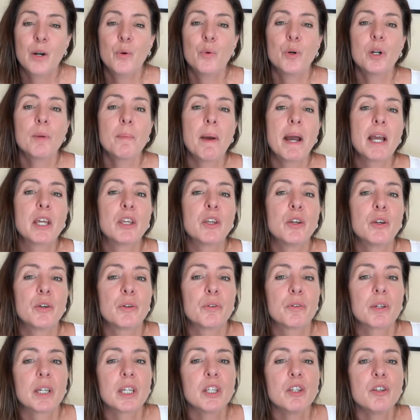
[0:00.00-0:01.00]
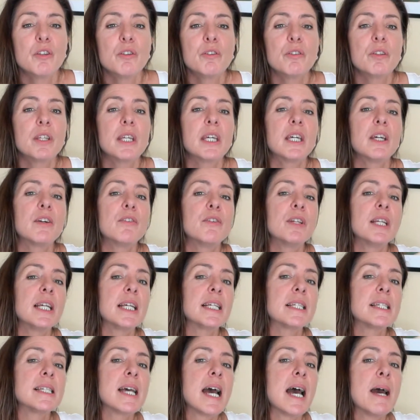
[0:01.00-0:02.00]
What about you? Can you think of an
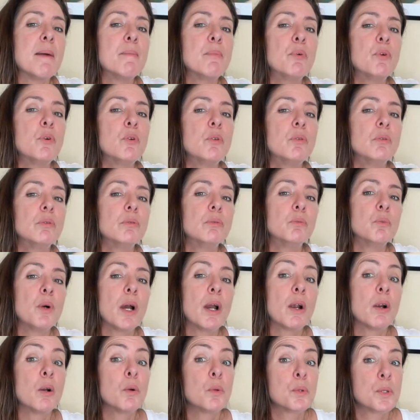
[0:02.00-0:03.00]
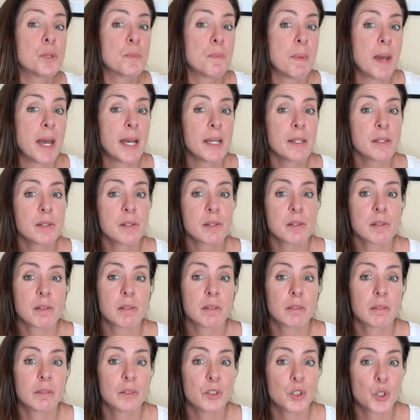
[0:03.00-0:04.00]
example where it was best
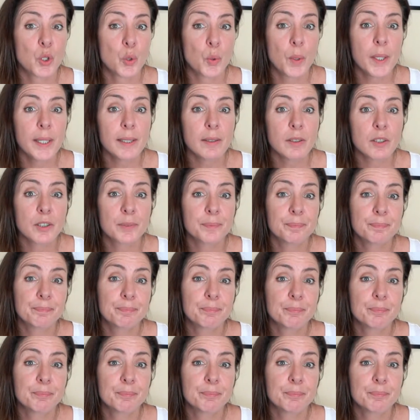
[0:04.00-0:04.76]
to quit?